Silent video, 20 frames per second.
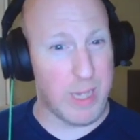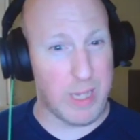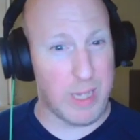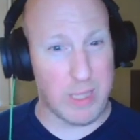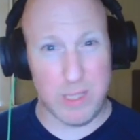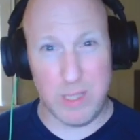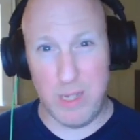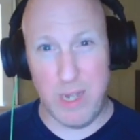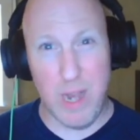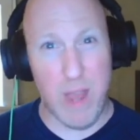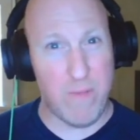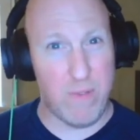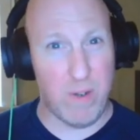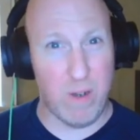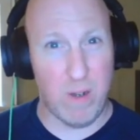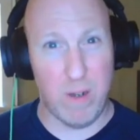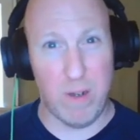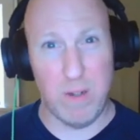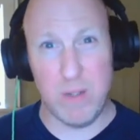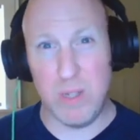That's
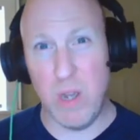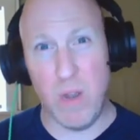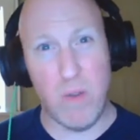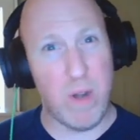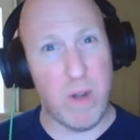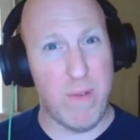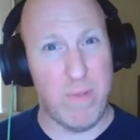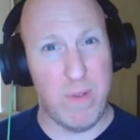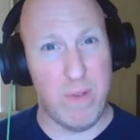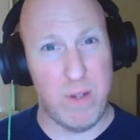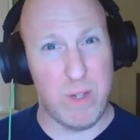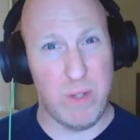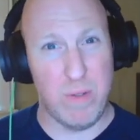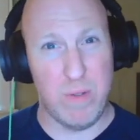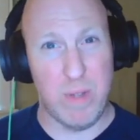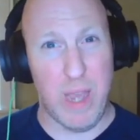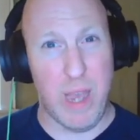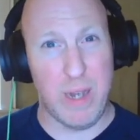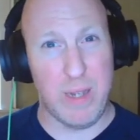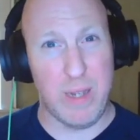never. Don't ever
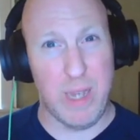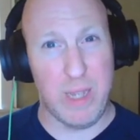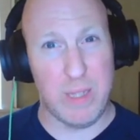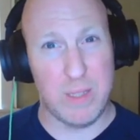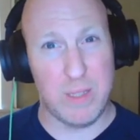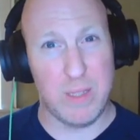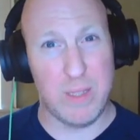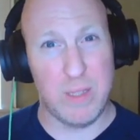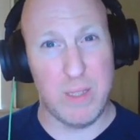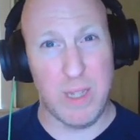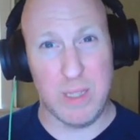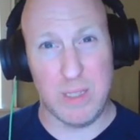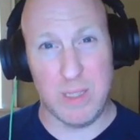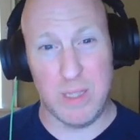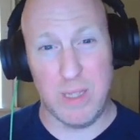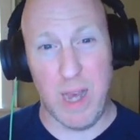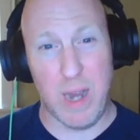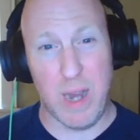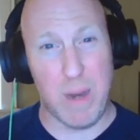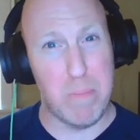do that. That's
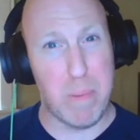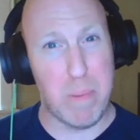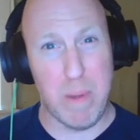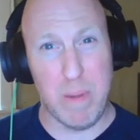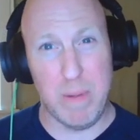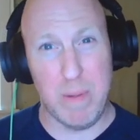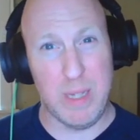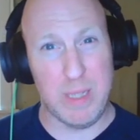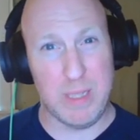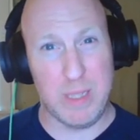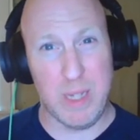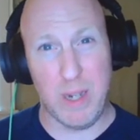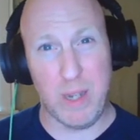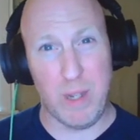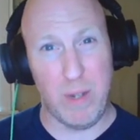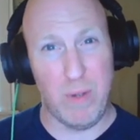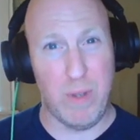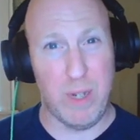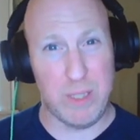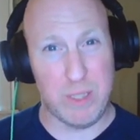not a
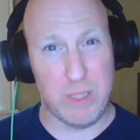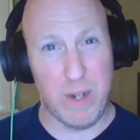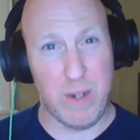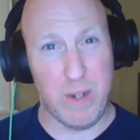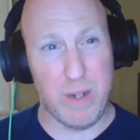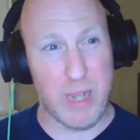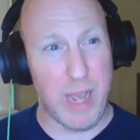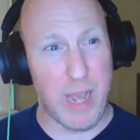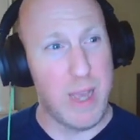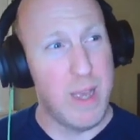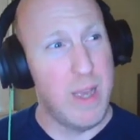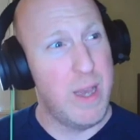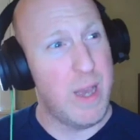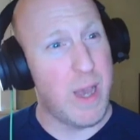good way to start your day.